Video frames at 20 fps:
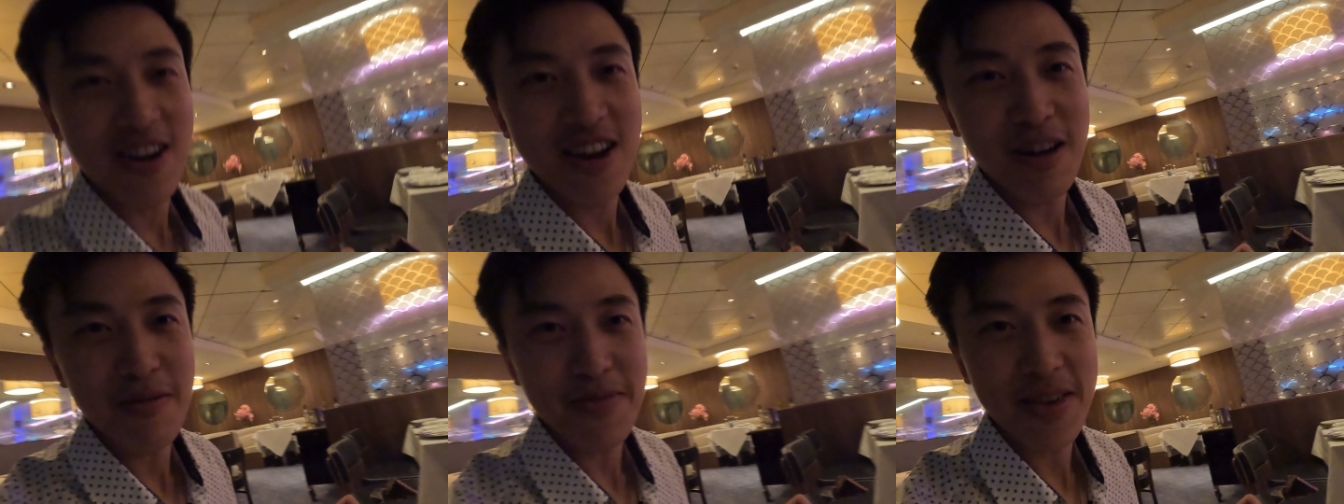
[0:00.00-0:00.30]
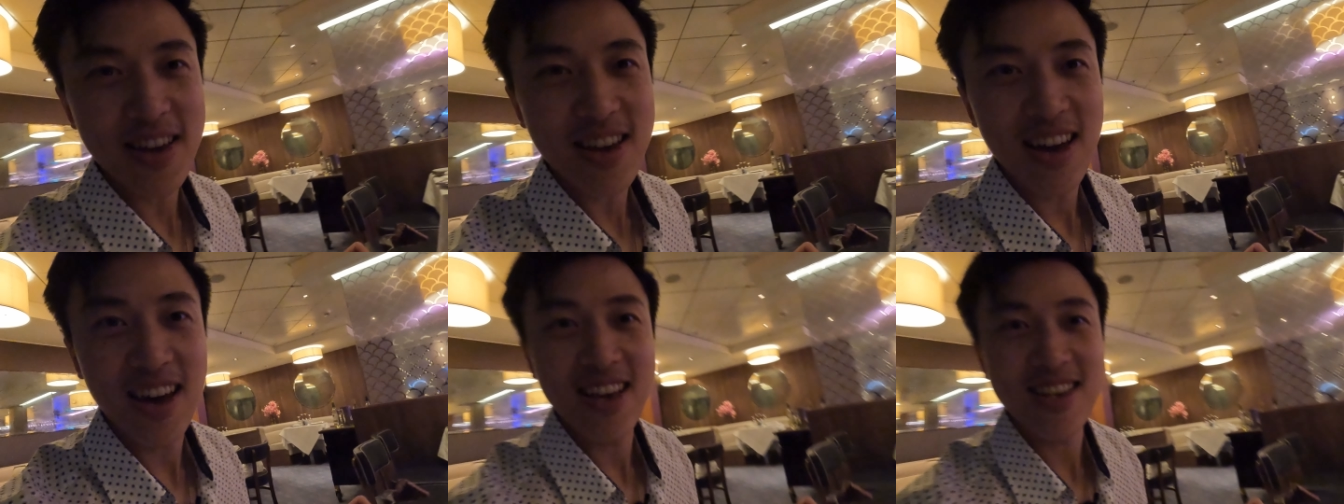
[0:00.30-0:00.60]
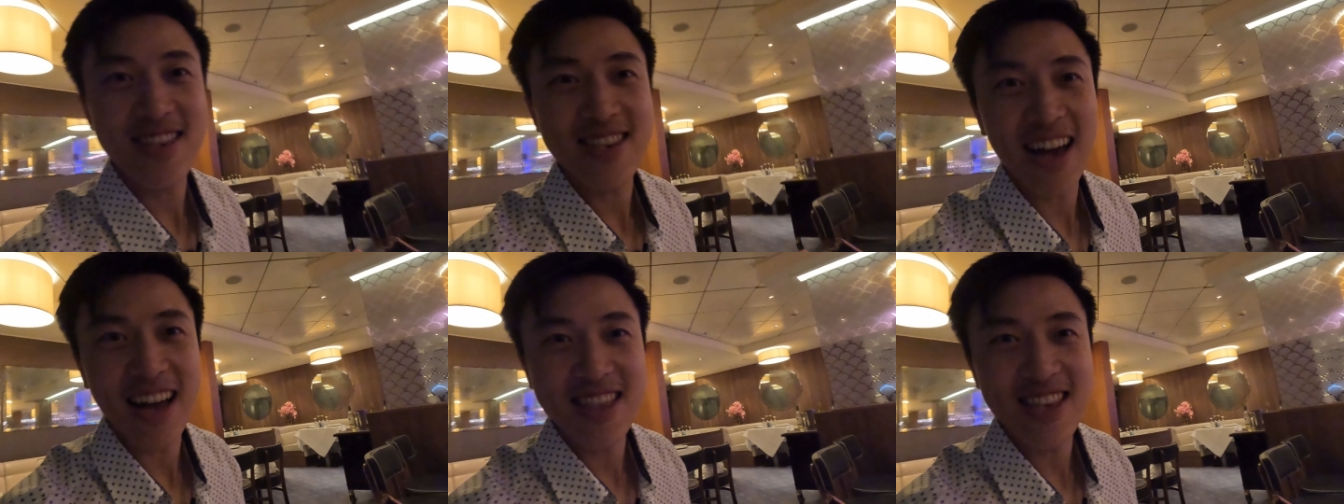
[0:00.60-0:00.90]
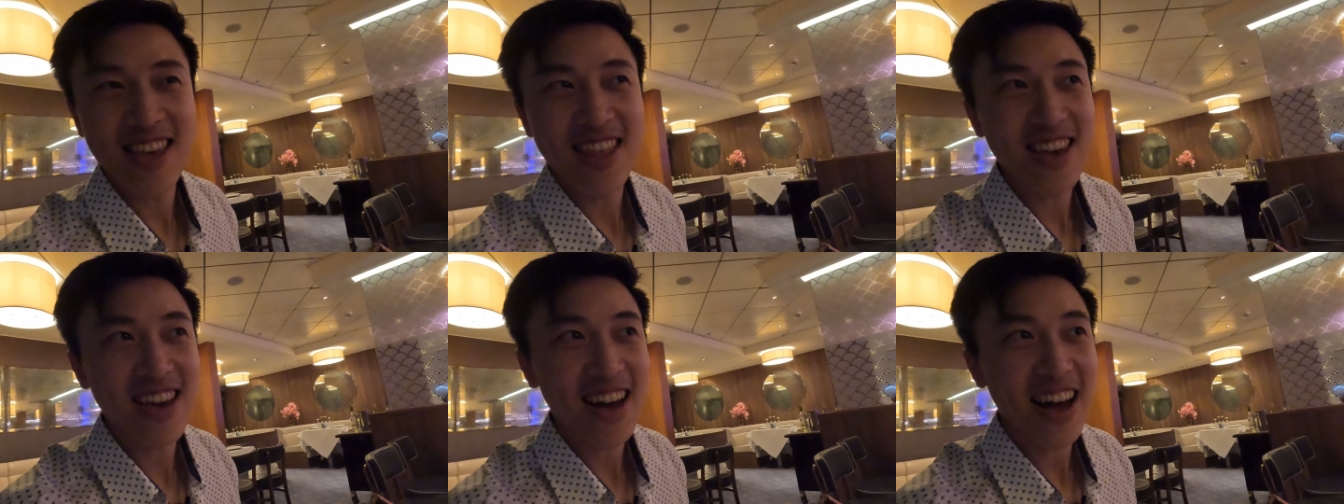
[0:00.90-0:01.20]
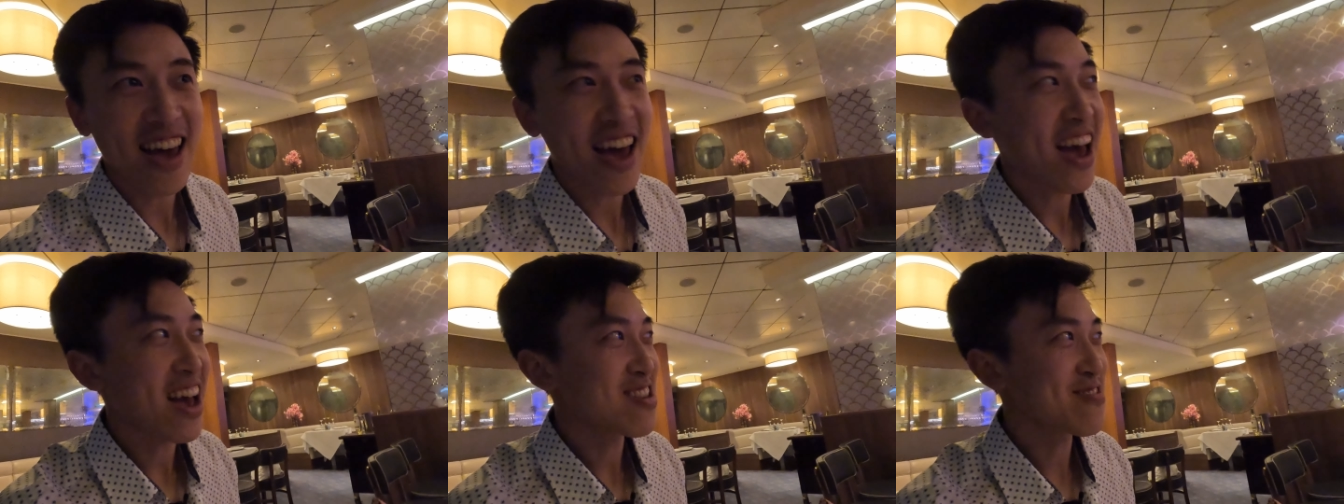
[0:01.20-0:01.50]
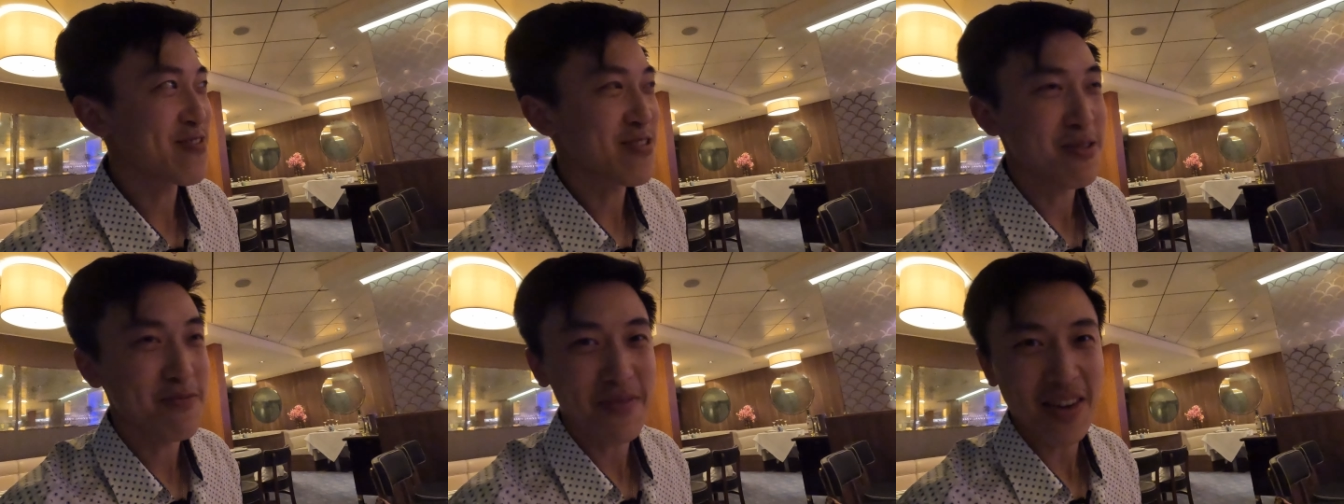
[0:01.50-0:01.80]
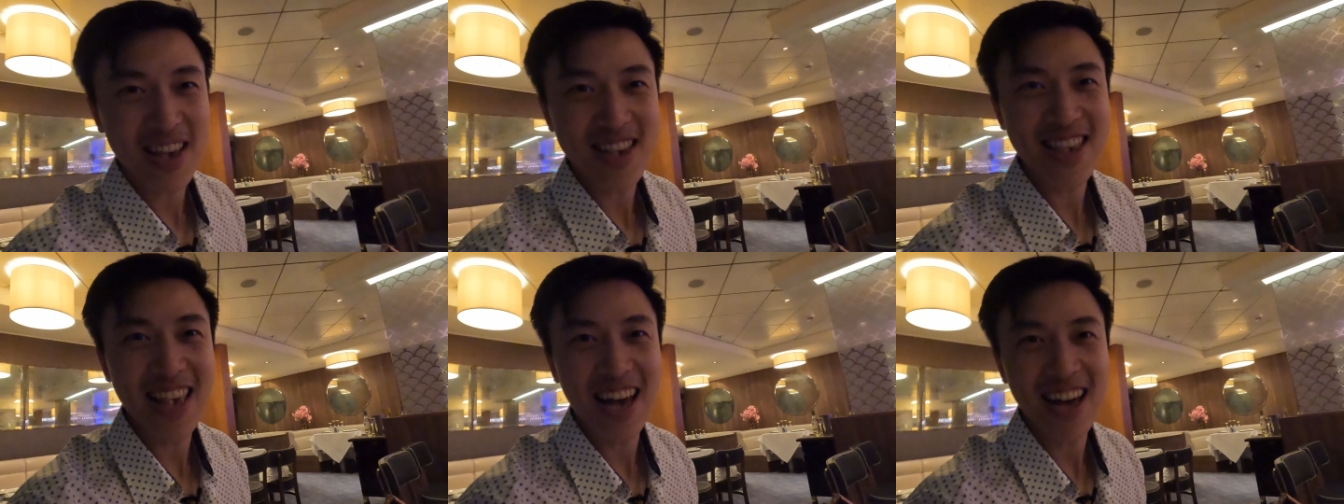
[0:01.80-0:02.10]
right, update guys, I did it. I asked for the
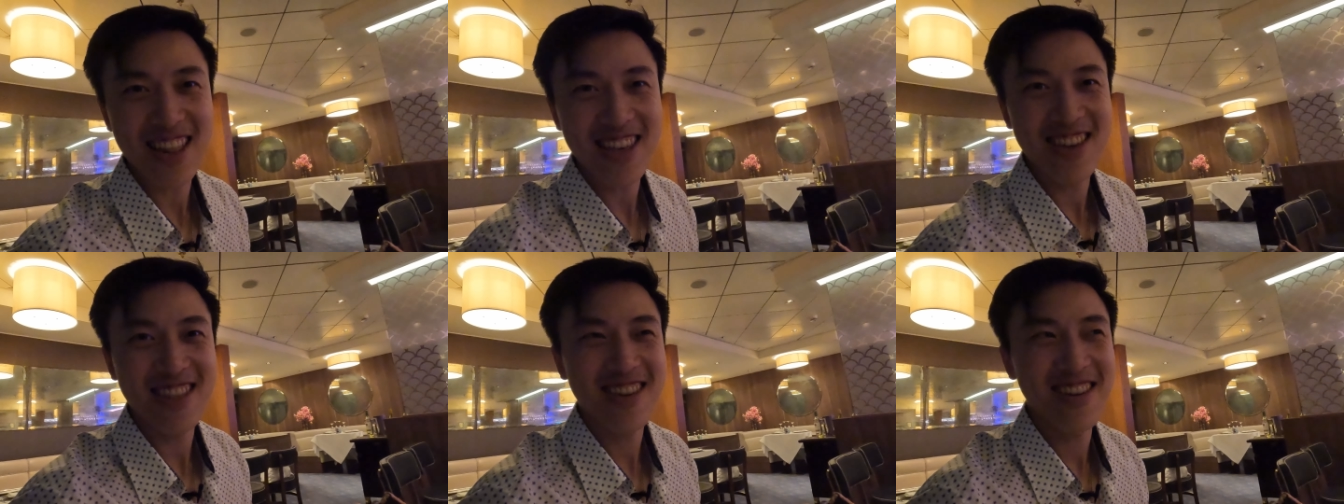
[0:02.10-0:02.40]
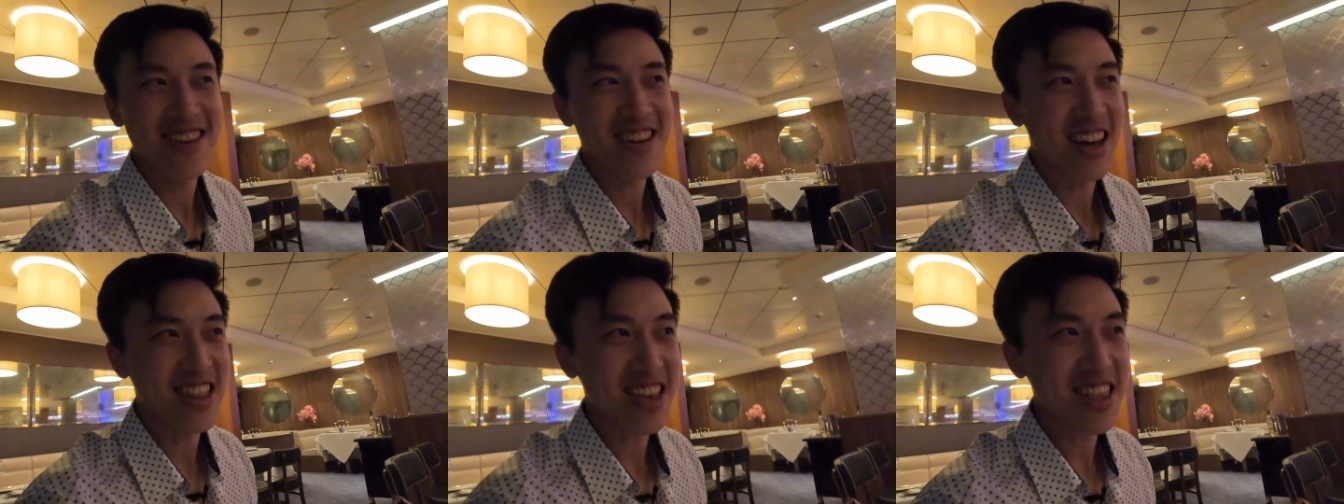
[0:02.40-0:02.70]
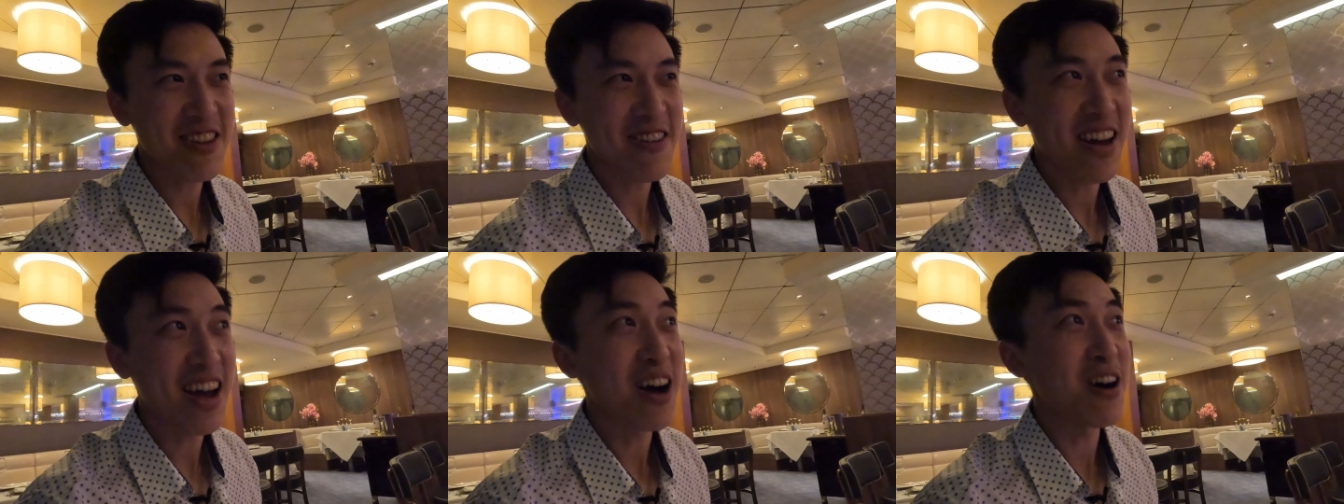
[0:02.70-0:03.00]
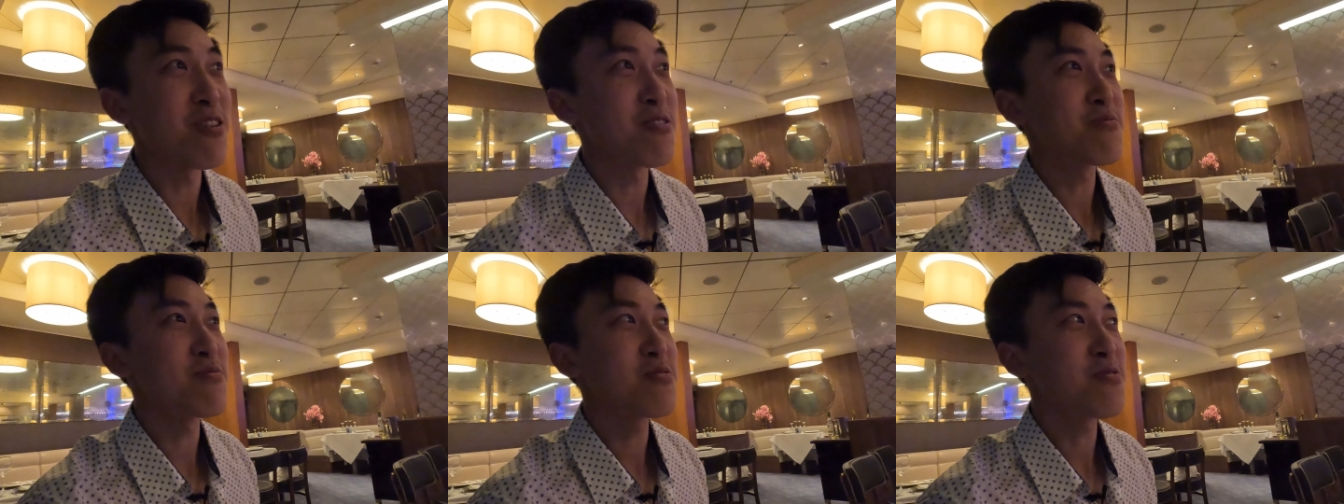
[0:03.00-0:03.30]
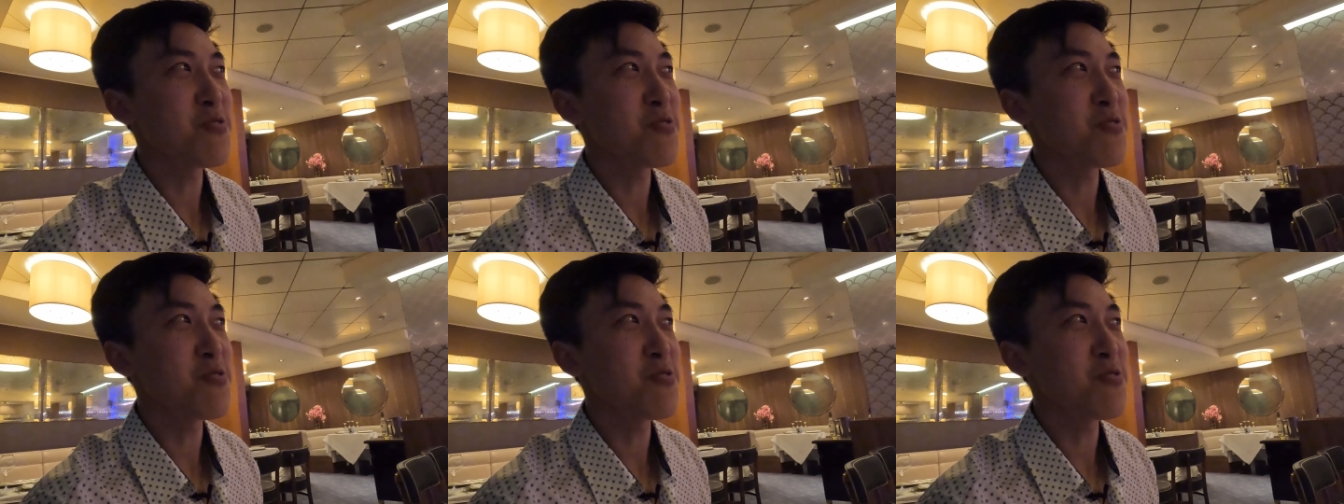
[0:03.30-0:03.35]
beet salad. I think they're out.